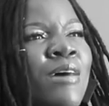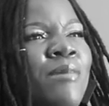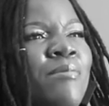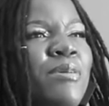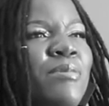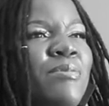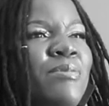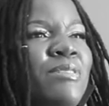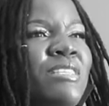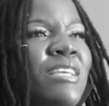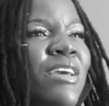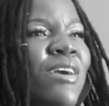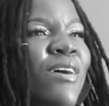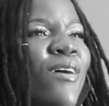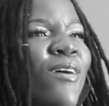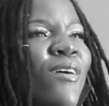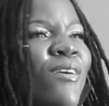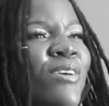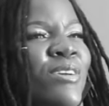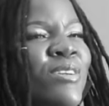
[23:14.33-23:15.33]
people say,
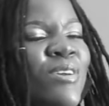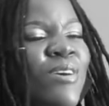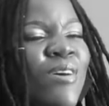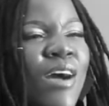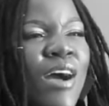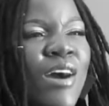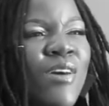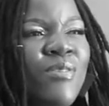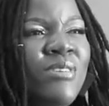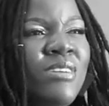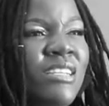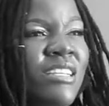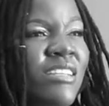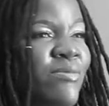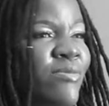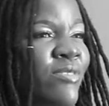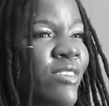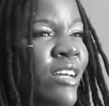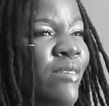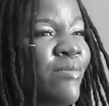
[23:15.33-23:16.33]
oh, you know, I want to
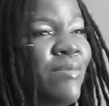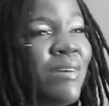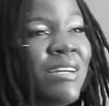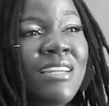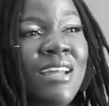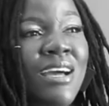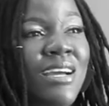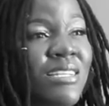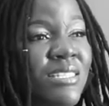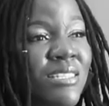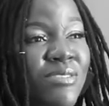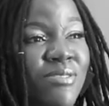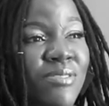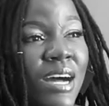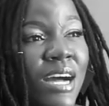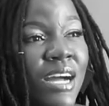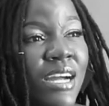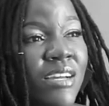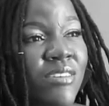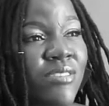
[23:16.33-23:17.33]
leave my 9 to
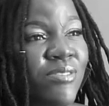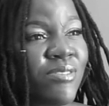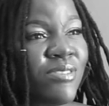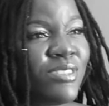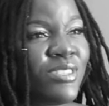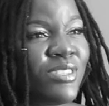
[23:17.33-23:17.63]
5,